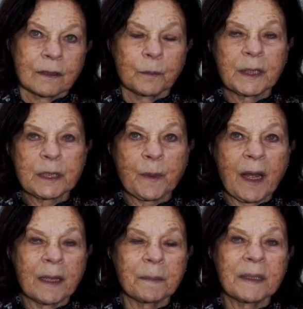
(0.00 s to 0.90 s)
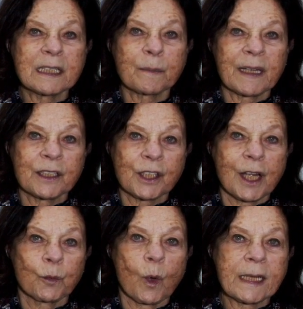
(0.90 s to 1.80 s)
The piece behind me is by
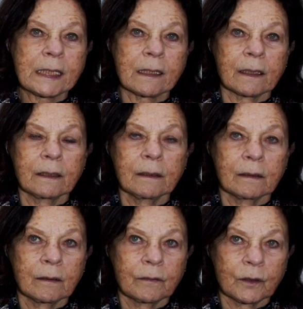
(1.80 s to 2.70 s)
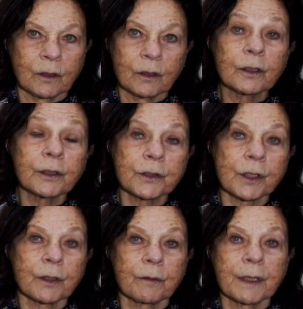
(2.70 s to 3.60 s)
John Wesley, of an earlier
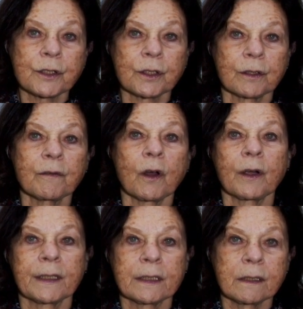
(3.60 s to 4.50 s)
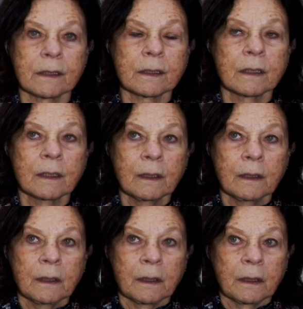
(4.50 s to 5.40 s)
generation of artists.
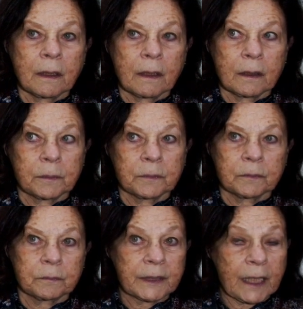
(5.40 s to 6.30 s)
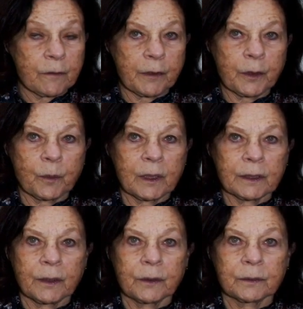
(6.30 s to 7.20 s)
Became very well
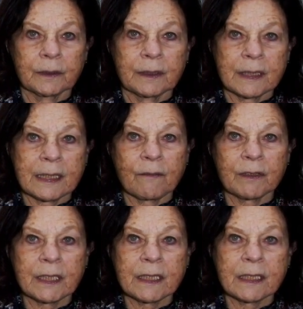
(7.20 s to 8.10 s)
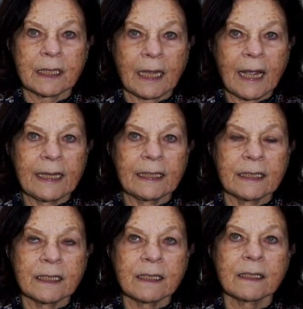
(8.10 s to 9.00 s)
known in the 70s, the
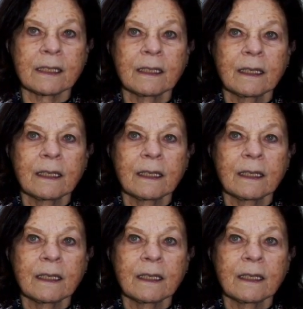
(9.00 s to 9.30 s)
80s,